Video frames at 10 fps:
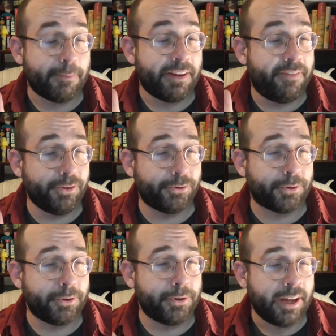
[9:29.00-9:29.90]
may feel
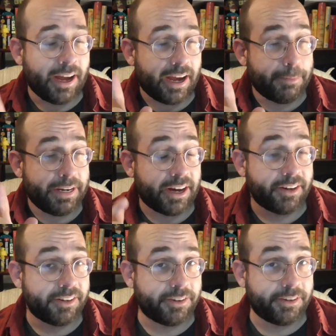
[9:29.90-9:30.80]
screwed, I may
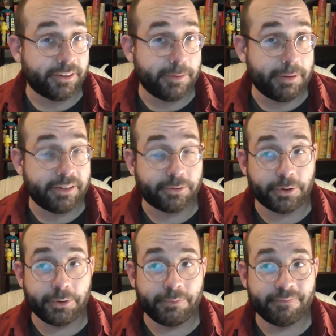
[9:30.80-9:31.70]
not necessarily be
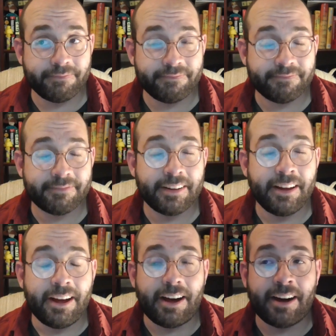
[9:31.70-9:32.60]
screwed.
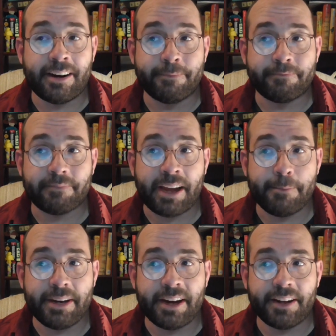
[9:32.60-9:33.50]
I
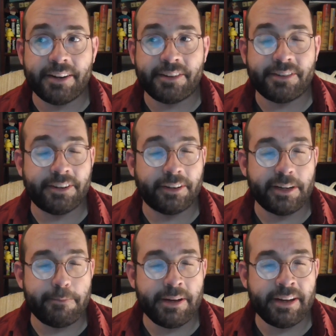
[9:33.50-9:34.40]
may not
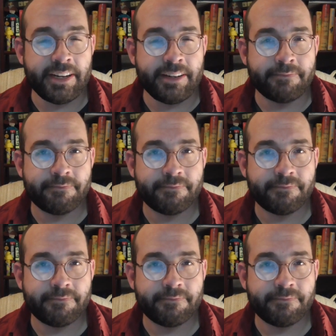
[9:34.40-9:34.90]
necessarily be